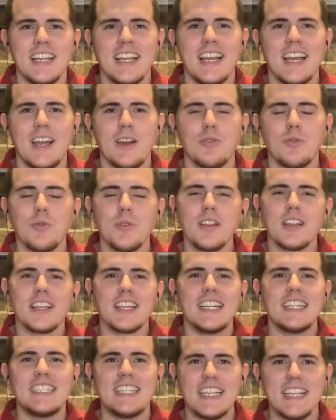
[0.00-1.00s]
We're really
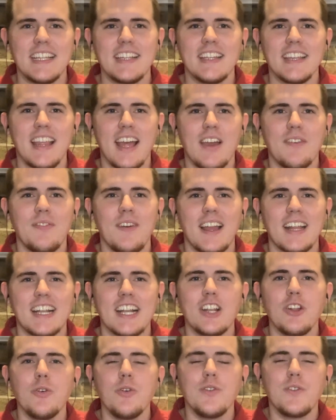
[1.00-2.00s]
going to dig into that fact. I
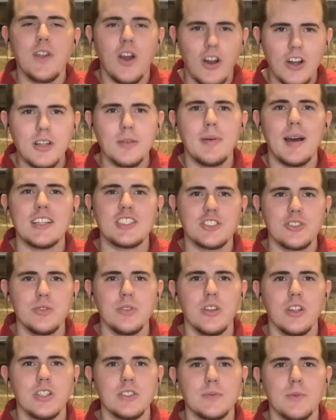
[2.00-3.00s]
know we've talked about student
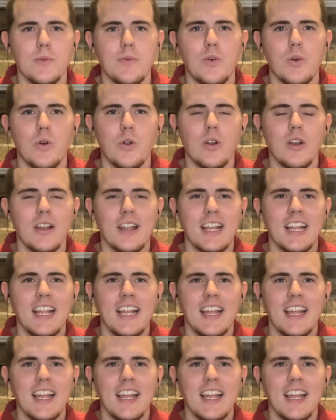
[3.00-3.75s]
loans before and